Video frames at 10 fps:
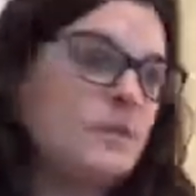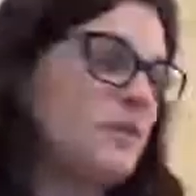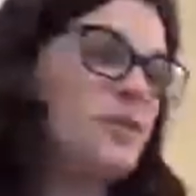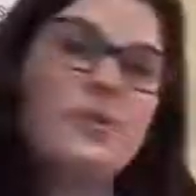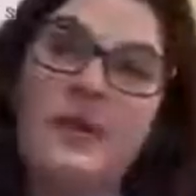
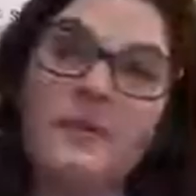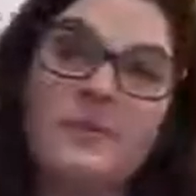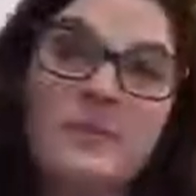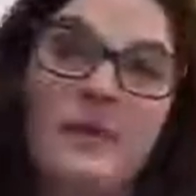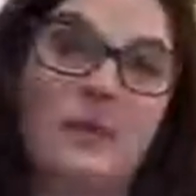So that was
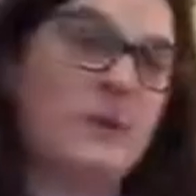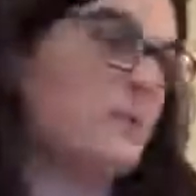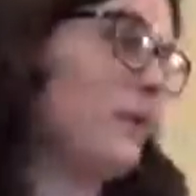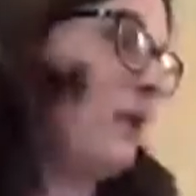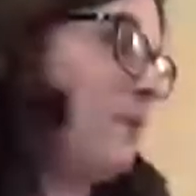something I wanted to
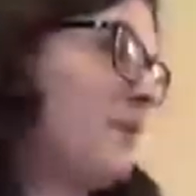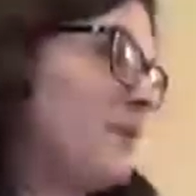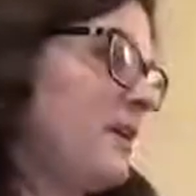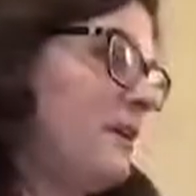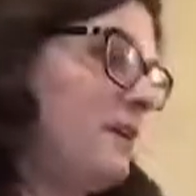point out about the
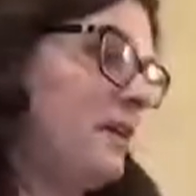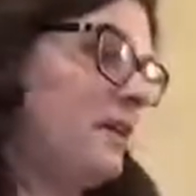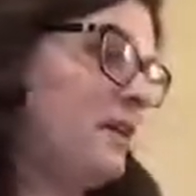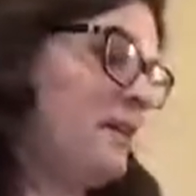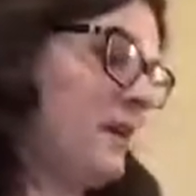
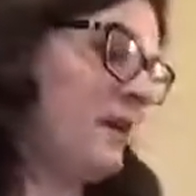indice.